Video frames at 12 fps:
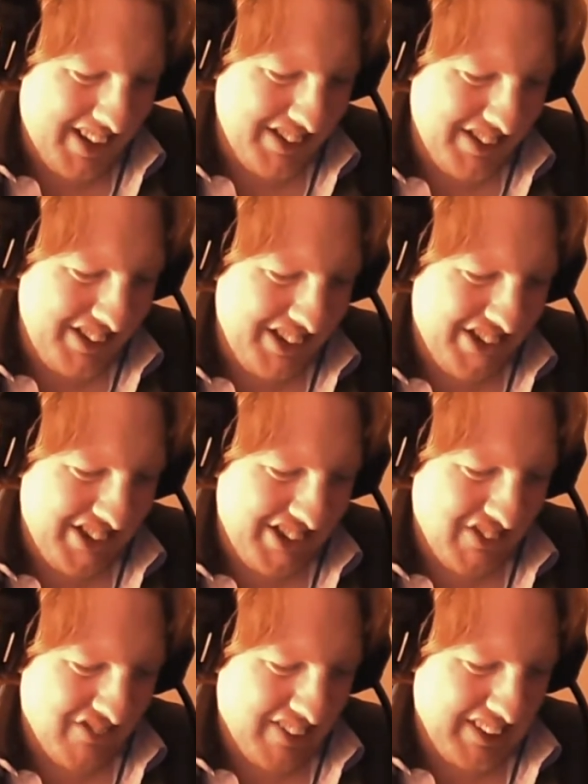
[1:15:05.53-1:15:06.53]
I need to see
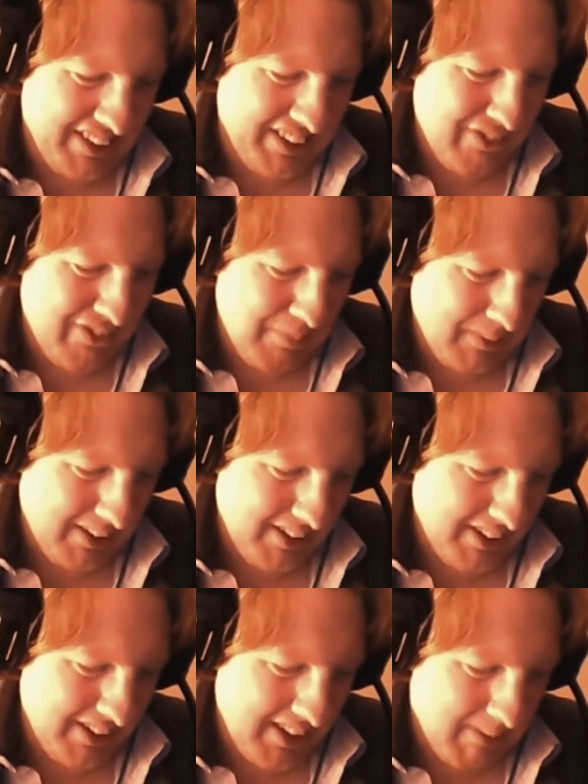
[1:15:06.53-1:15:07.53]
what my least
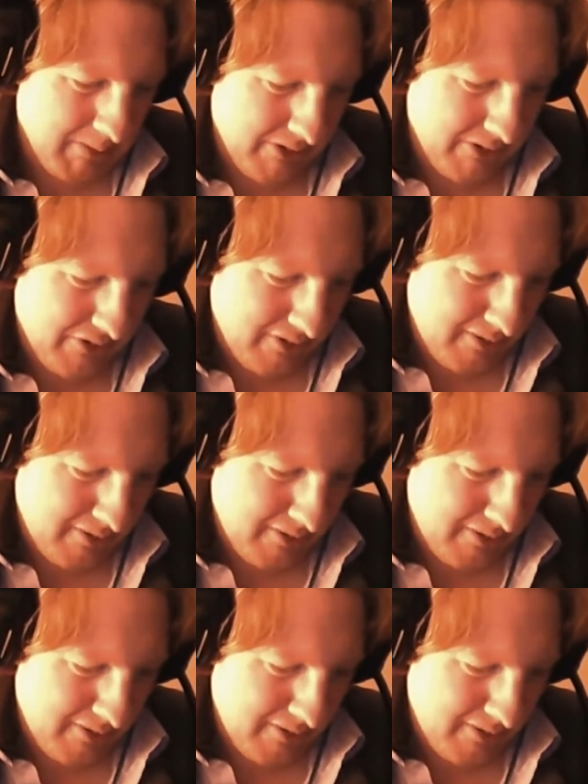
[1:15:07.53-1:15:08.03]
played game is.